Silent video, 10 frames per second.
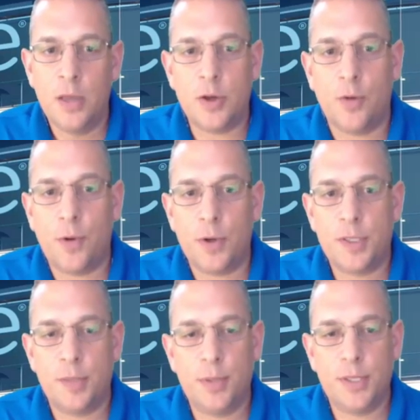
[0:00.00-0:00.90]
So for
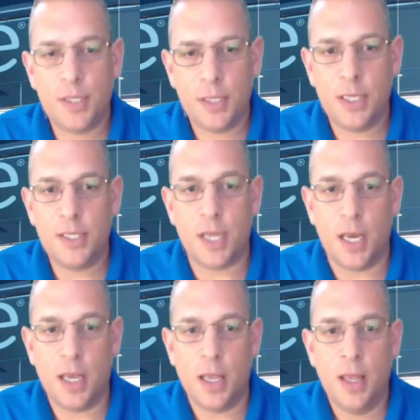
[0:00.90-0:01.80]
simplicity's
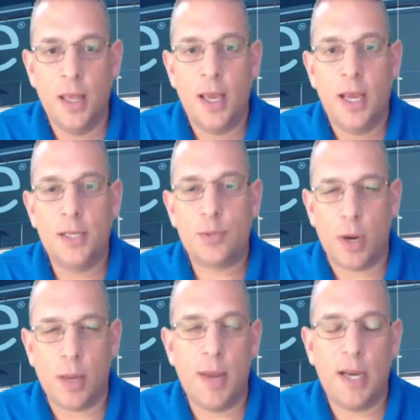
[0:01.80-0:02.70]
sake, it is
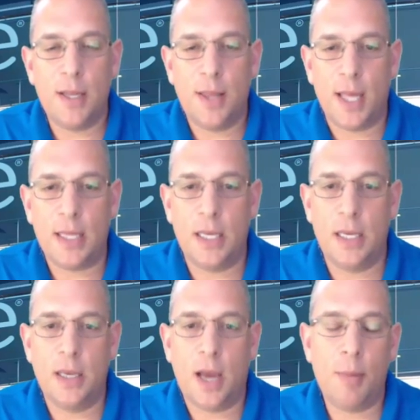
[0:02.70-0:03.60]
recommended that
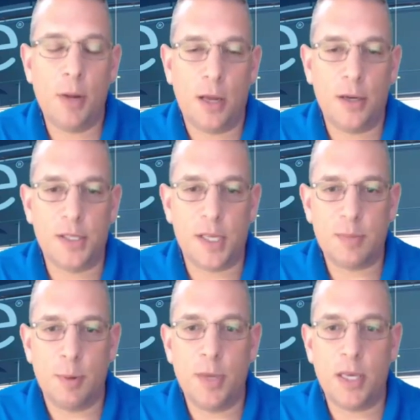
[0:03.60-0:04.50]
the Hybrid Cloud
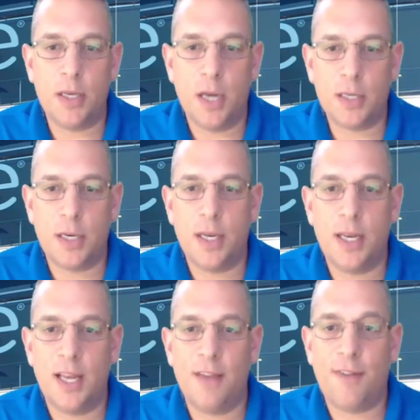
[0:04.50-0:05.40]
Assessment be conducted
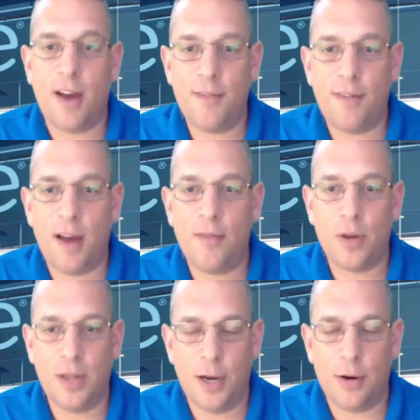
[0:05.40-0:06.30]
in a five point five
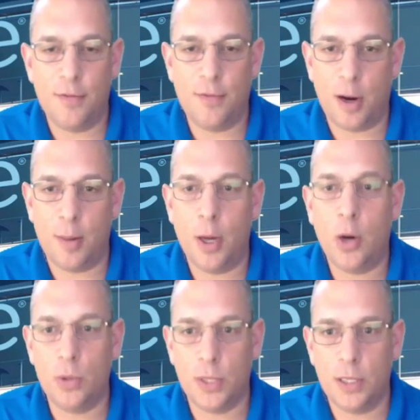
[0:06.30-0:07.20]
or later environment
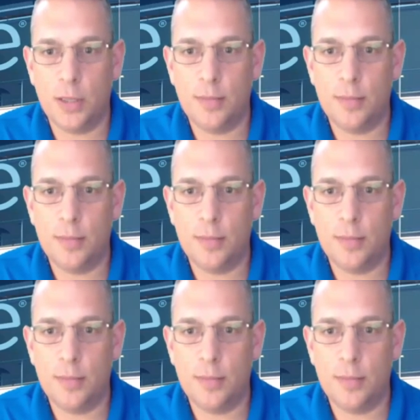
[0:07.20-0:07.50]
only.